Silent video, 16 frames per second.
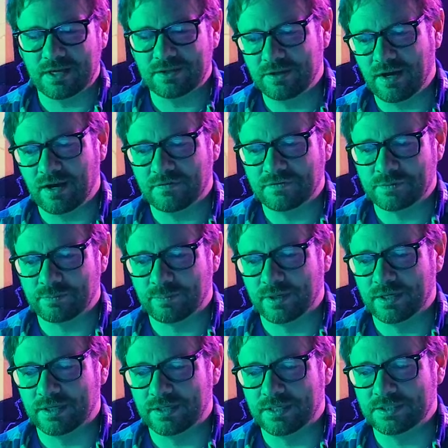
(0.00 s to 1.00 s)
The
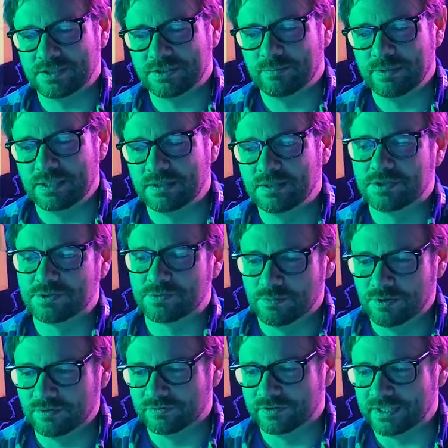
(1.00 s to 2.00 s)
Offspring get to be in this
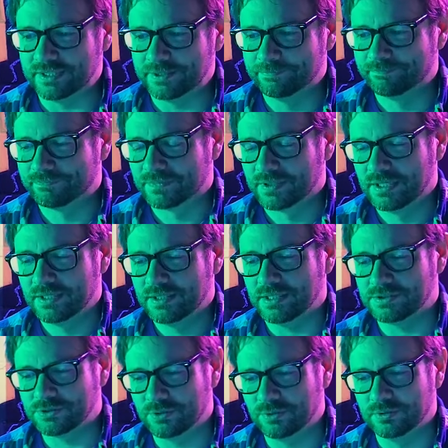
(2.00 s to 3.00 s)
movie,
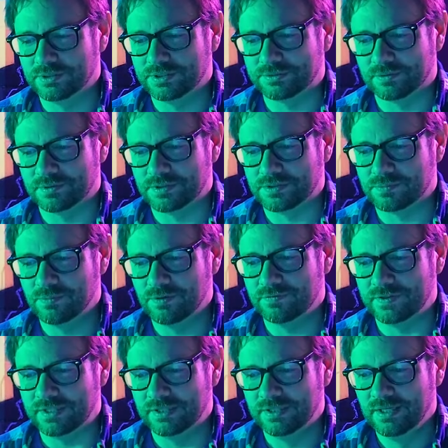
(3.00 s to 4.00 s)
it's cool that they're in this
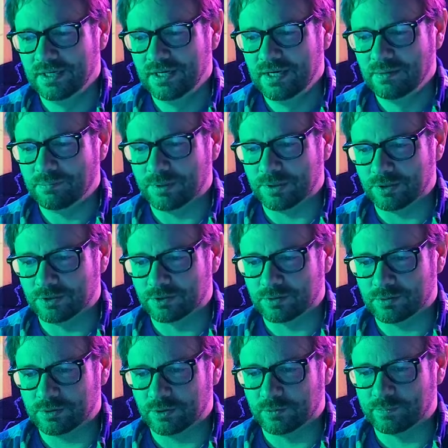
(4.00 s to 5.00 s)
movie, but
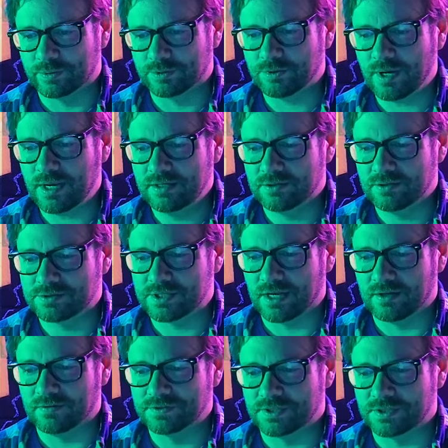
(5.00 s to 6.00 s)
you're portraying
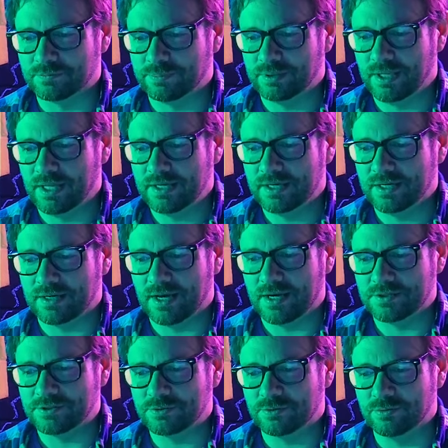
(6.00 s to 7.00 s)
yourselves as playing at a
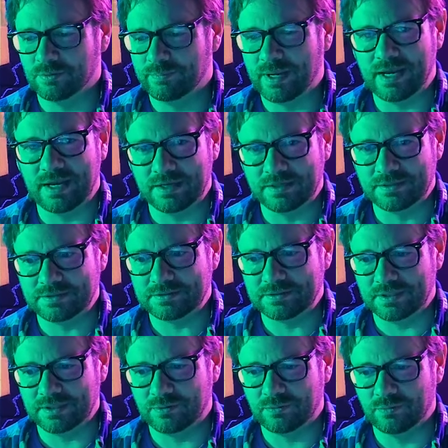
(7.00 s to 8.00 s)
high school band,
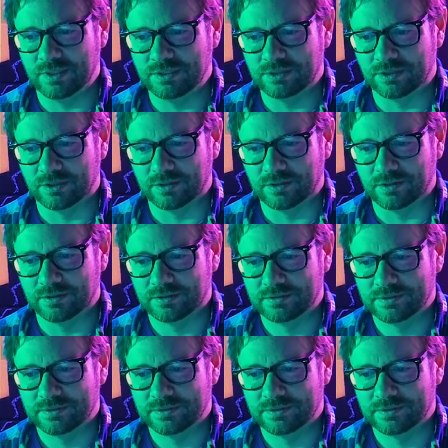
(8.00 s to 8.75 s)
like when you're